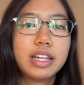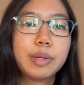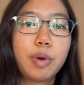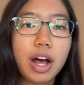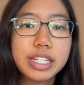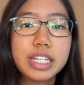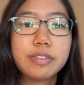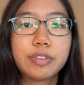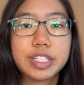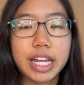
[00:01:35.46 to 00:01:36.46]
The process
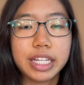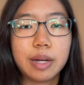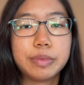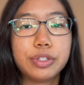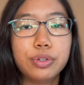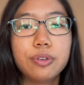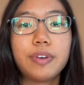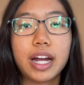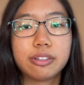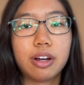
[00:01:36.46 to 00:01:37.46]
for setting up
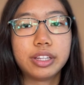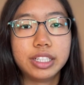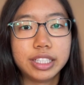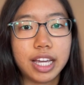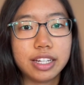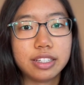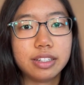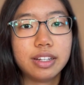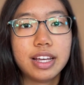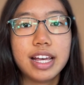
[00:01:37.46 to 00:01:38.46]
two-factor authentication
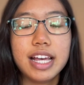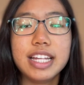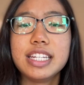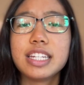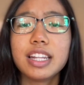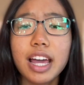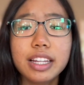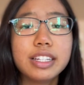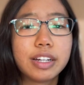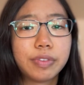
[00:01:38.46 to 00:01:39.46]
is
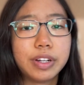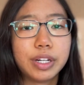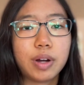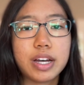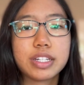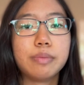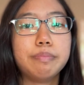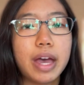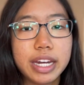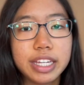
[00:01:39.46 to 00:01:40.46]
slightly different across the
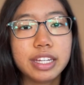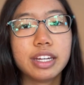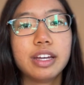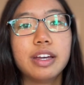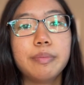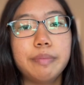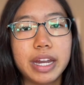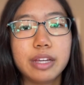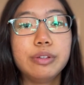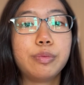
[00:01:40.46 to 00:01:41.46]
many
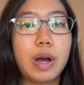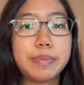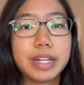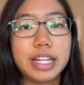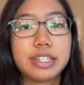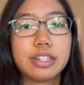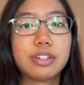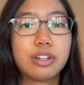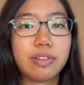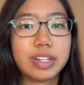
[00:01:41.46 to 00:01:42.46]
websites,
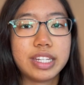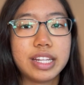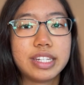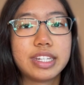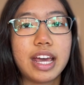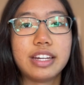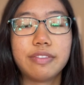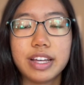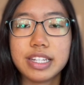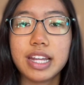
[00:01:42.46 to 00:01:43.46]
services, and
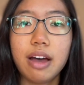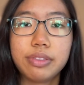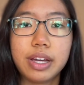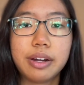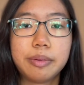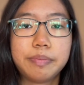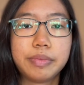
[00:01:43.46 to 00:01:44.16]
devices out there.